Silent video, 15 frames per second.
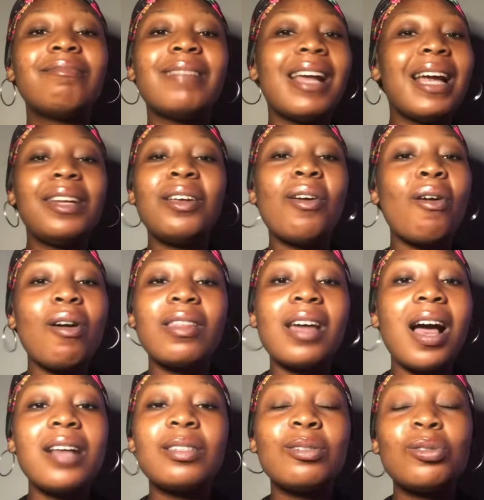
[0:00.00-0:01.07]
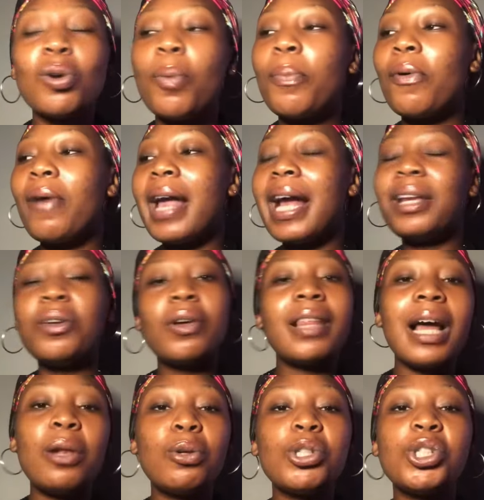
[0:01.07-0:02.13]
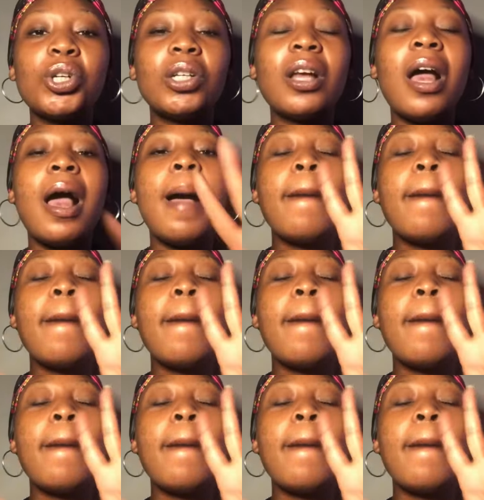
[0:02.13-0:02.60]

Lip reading: any other soap or any other lotion,